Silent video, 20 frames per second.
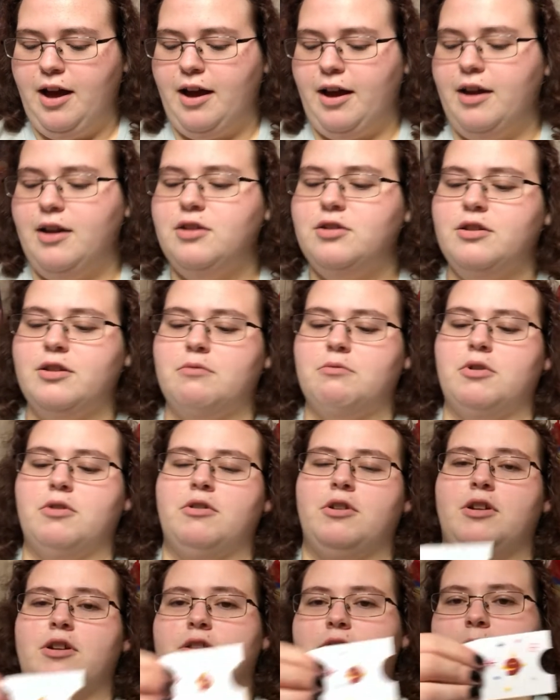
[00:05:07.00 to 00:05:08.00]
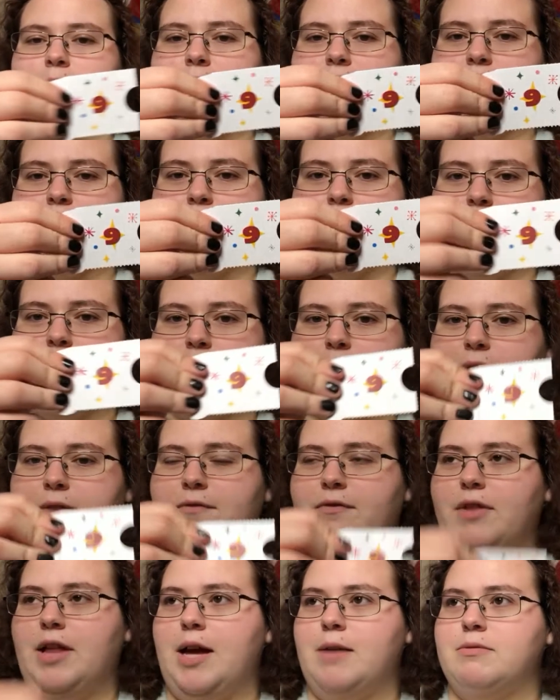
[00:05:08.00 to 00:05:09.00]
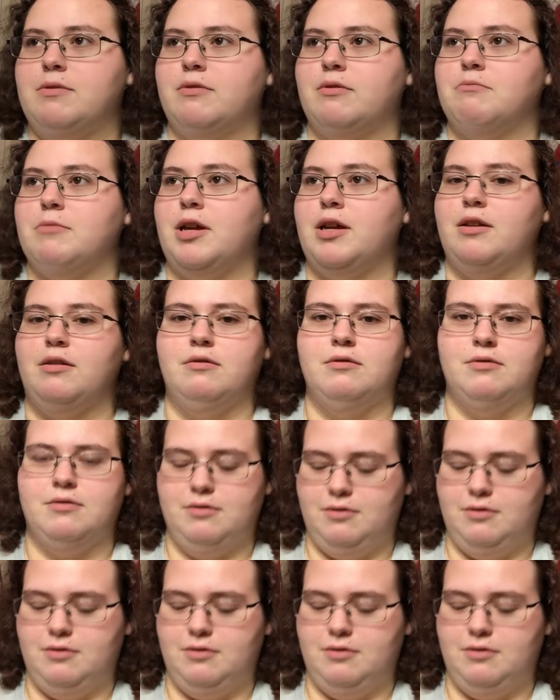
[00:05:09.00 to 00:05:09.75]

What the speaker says: actually wrote it on the back of one of my flaps from my